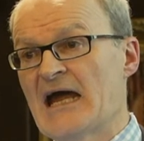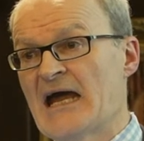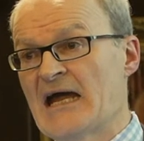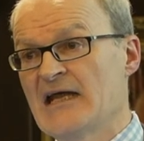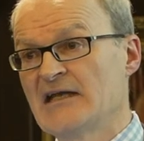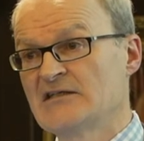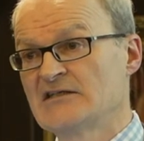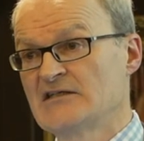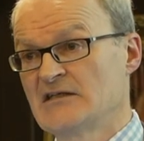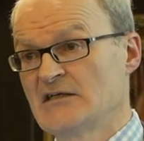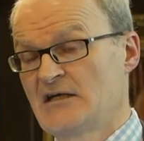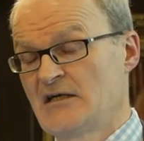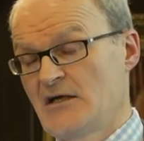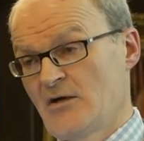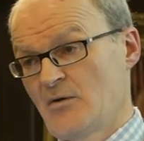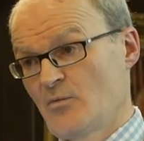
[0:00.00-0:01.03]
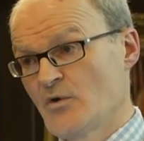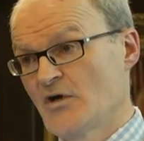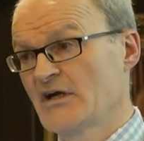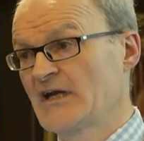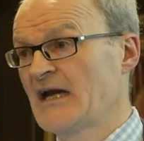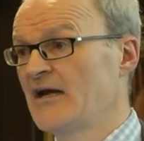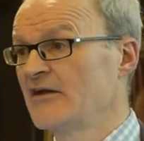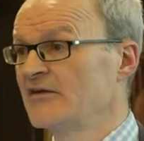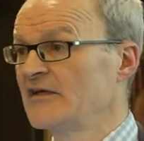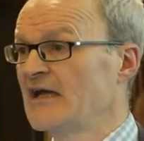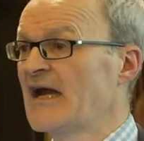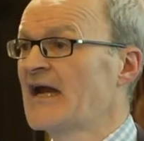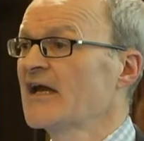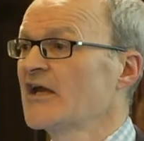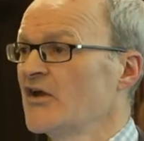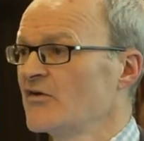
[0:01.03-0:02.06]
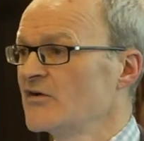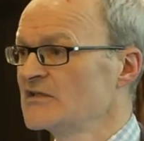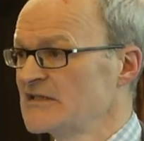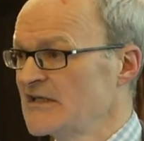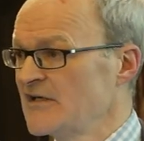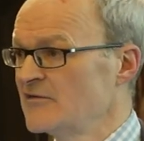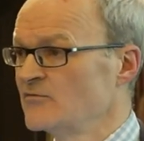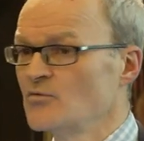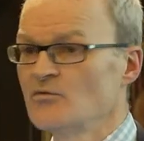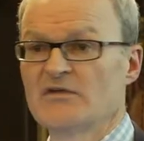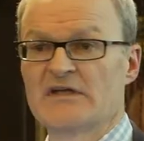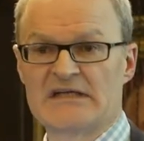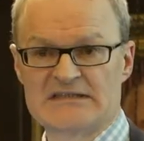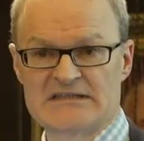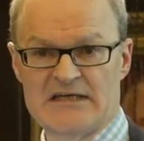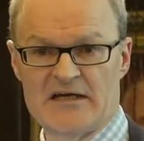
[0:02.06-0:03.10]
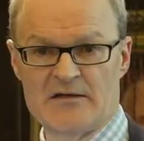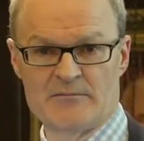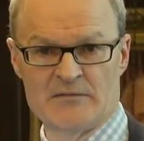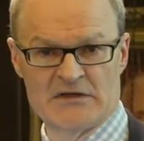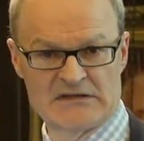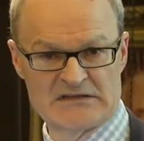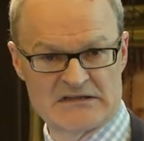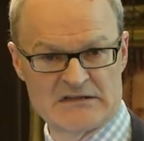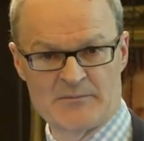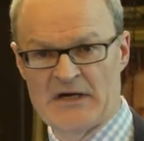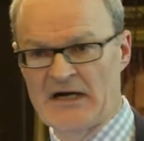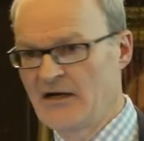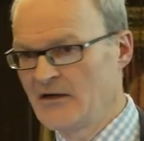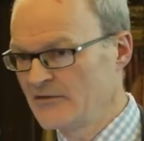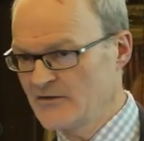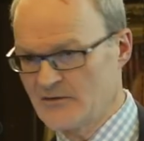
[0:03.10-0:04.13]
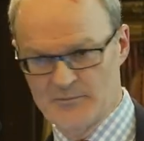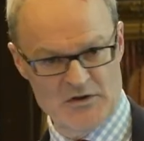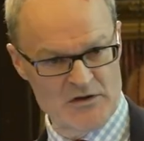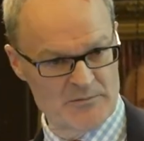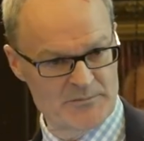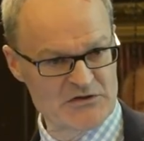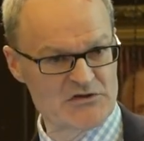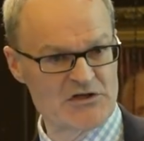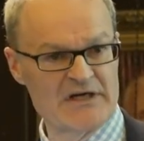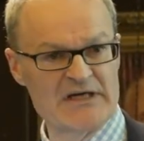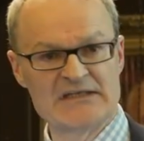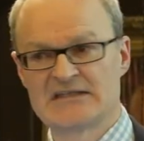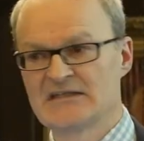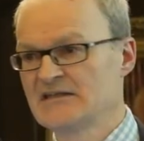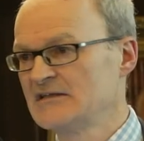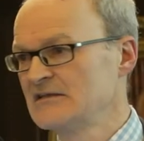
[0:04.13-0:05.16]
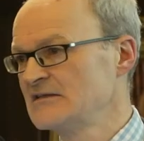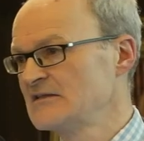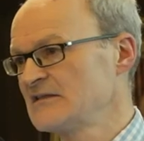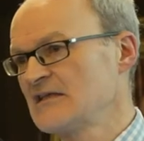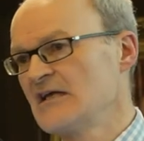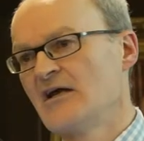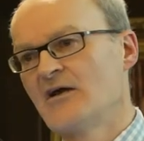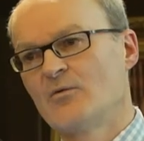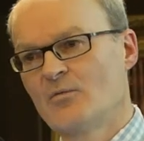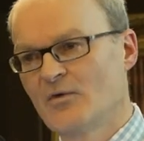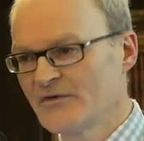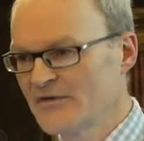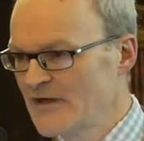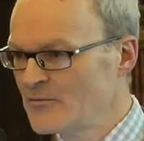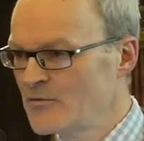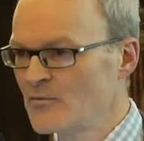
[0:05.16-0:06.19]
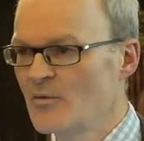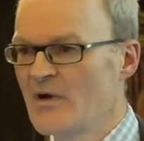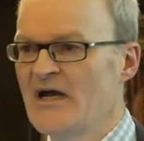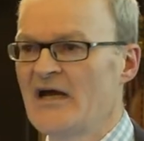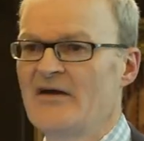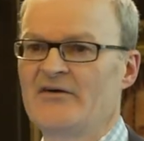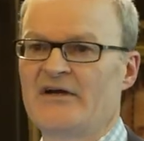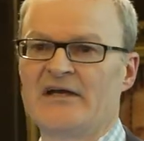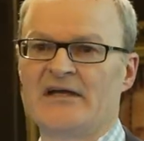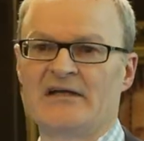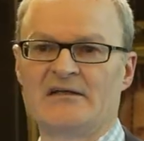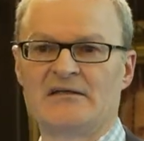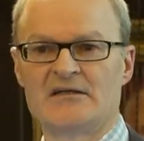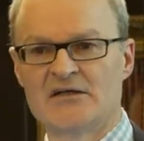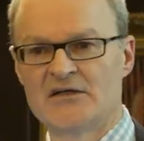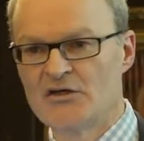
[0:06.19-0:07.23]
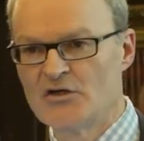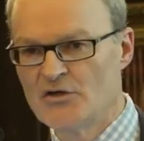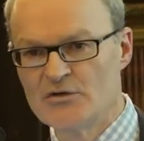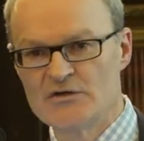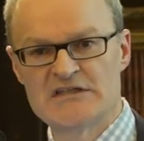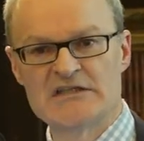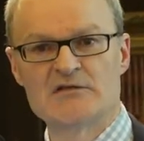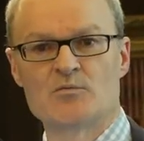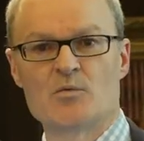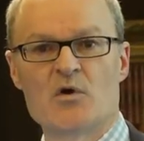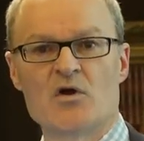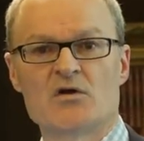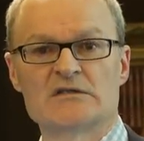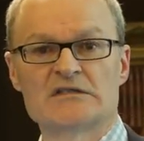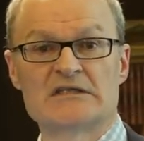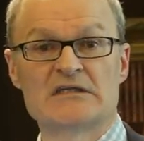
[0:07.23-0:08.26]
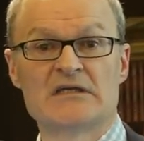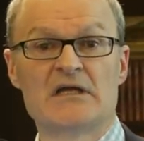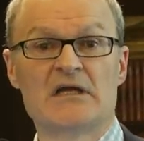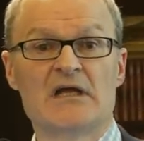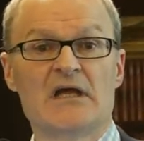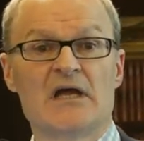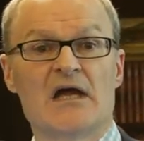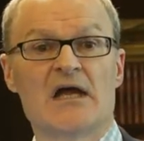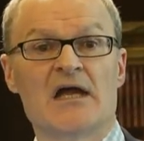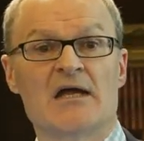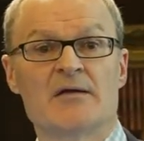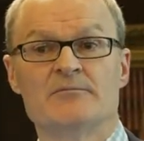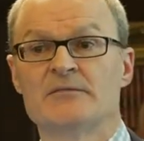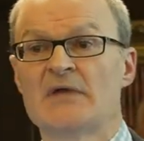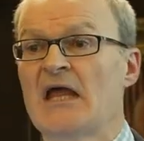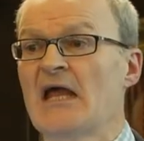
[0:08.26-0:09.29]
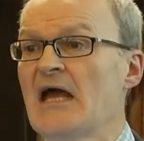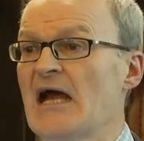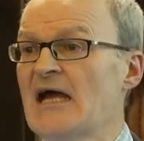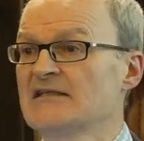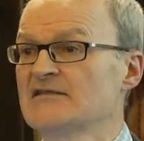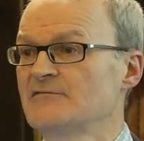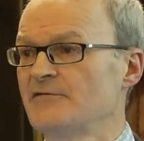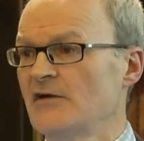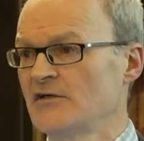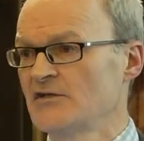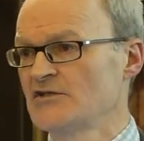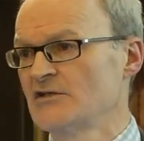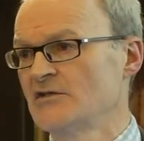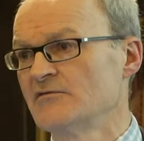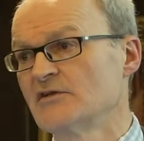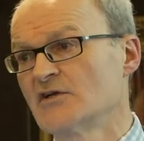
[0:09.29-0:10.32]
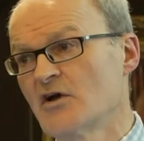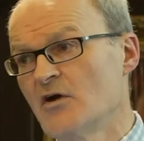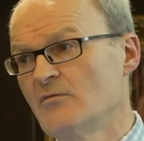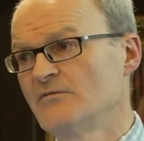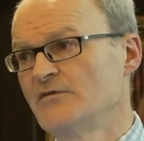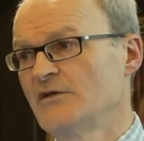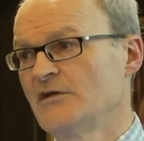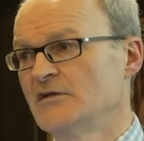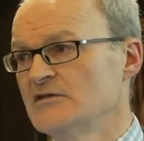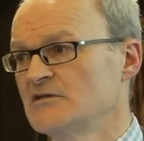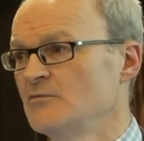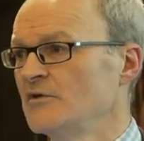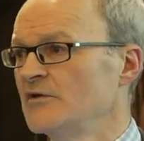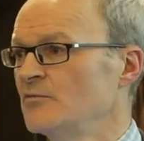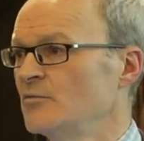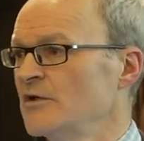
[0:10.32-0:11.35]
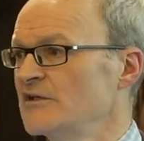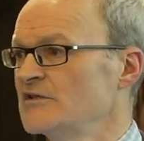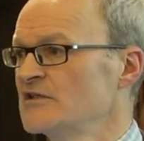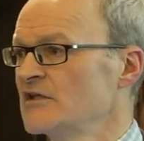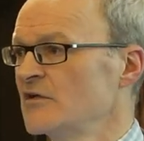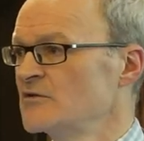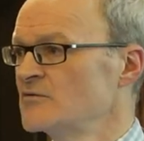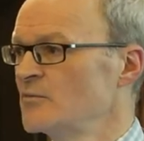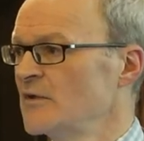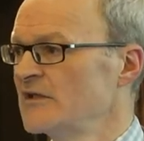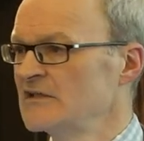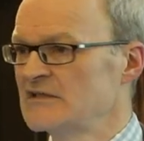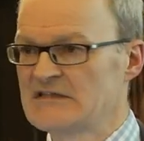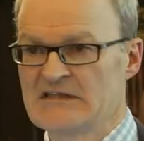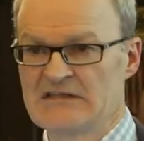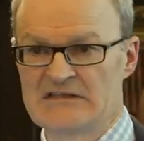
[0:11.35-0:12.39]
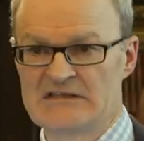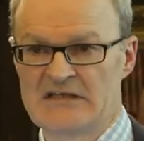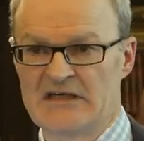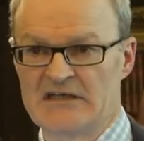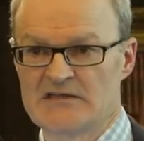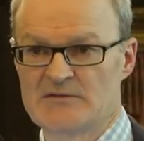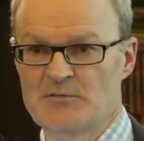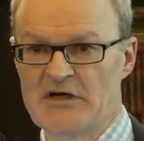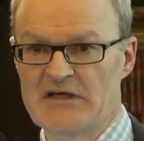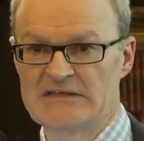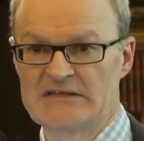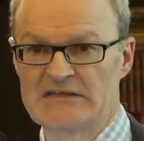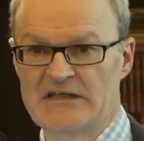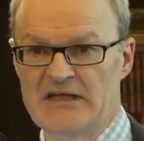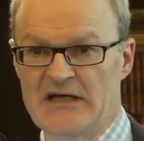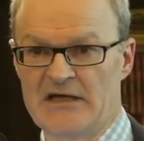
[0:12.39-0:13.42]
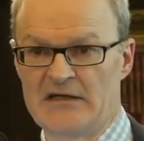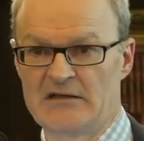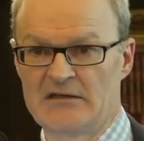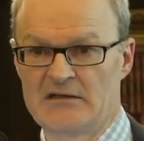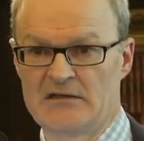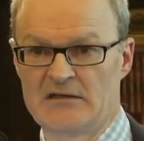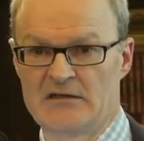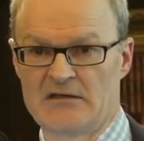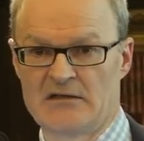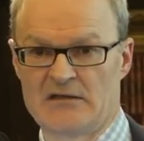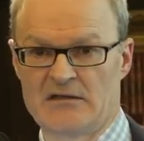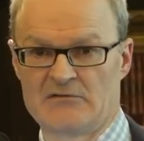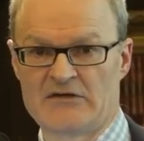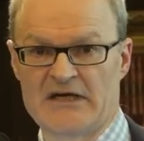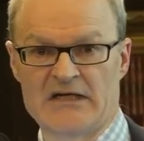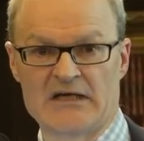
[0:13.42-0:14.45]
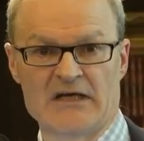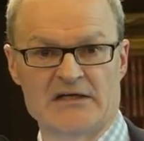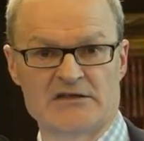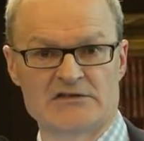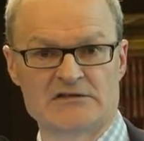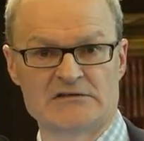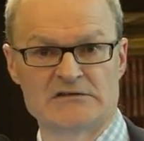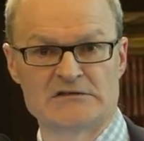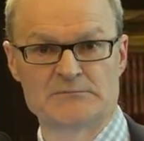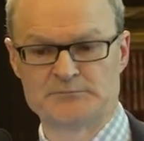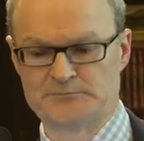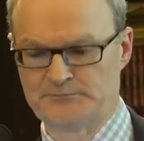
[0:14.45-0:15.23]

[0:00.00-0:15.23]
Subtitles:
and work out the accuracy of all their statements about the perpetrators, what they were wearing, who did what, as a function of the confidence with which those witnesses expressed their recollections.